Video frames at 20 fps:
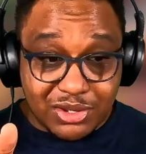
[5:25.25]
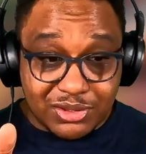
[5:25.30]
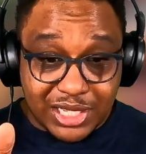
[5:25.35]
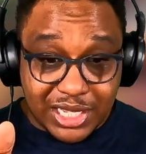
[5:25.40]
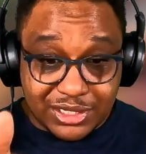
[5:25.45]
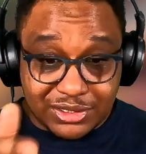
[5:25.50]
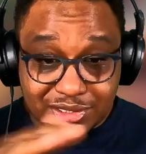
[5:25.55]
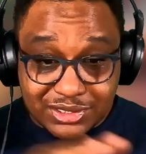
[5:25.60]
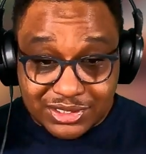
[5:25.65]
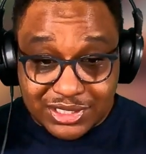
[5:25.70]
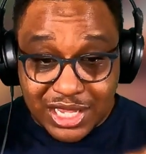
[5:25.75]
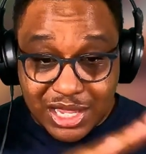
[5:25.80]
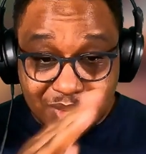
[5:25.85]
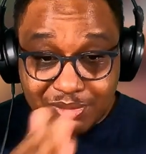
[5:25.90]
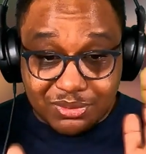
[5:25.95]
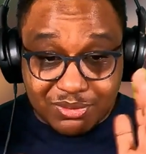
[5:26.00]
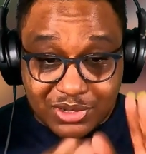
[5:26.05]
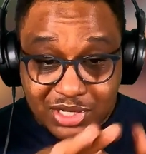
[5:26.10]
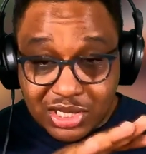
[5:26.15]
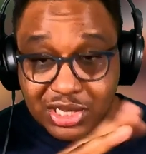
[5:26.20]
like the
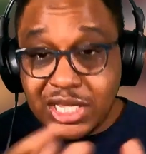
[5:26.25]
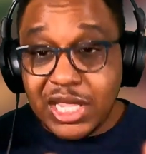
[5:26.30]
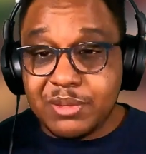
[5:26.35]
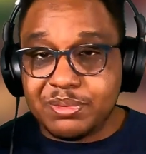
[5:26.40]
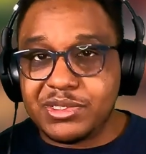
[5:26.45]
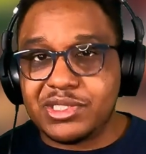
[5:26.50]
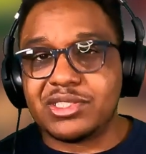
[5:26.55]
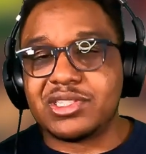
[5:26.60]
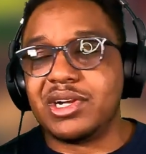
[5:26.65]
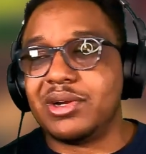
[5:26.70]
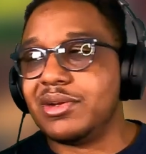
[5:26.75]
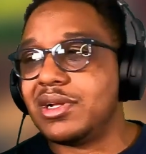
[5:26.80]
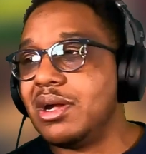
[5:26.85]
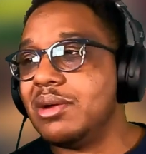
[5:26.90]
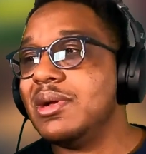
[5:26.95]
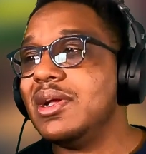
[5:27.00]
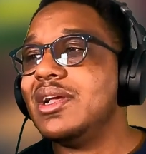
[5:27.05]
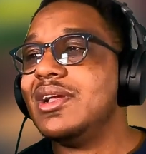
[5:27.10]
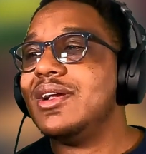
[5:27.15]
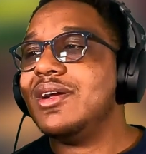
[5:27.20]
same clips, there we
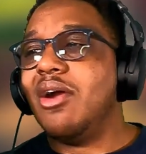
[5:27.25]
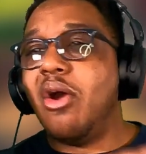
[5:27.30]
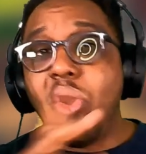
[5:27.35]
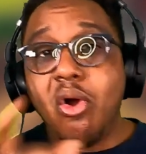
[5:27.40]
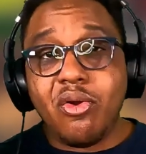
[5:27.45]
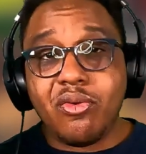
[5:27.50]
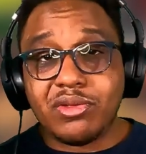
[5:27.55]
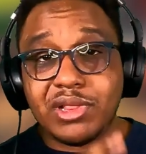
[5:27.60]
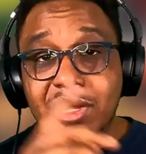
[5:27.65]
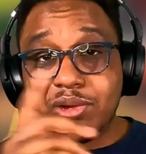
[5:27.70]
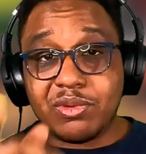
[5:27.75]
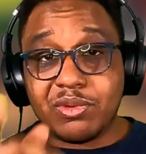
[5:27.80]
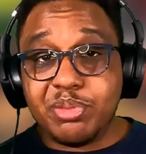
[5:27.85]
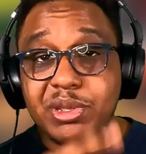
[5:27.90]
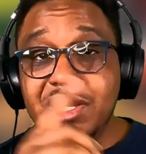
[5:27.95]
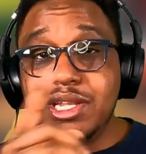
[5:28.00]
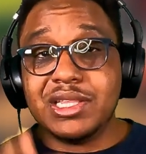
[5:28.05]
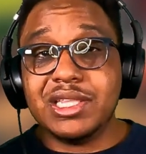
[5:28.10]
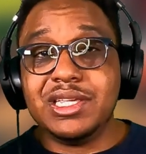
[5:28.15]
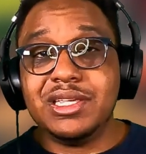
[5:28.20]
go, oh, like
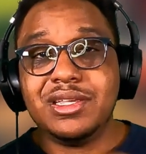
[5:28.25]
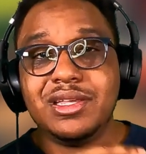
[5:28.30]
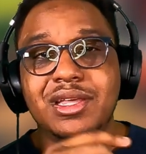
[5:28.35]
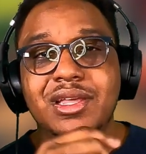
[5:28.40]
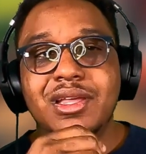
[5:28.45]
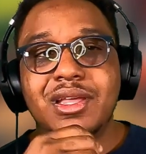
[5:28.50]
repeatedly.